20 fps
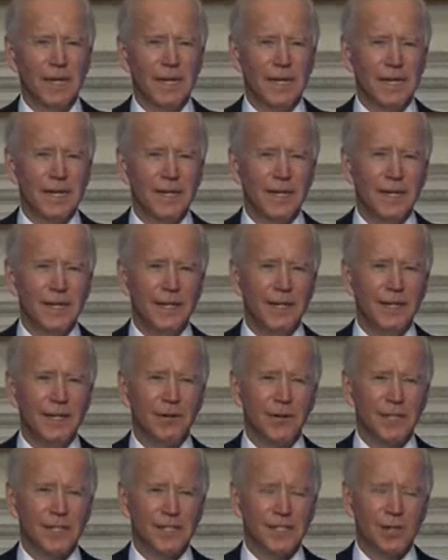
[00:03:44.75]
hitting
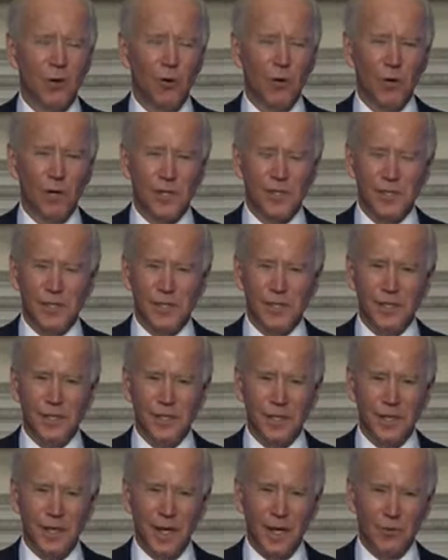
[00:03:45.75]
or
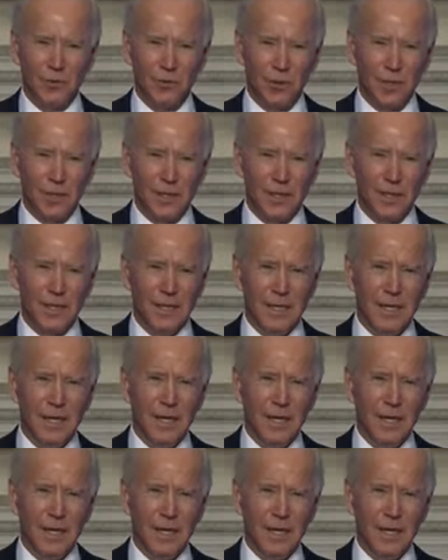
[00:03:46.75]
exceeding, God willing,